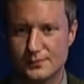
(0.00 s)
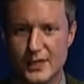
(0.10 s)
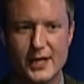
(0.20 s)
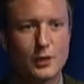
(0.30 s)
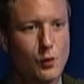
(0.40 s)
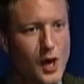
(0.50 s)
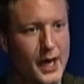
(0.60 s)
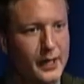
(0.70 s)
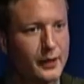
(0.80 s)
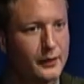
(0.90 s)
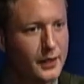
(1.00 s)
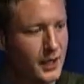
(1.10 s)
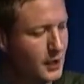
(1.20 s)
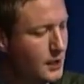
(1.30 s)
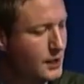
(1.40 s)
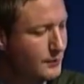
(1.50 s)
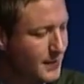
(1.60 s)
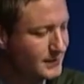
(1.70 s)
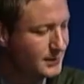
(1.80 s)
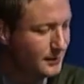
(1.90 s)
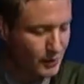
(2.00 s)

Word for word: they acquire uh, the Mexican,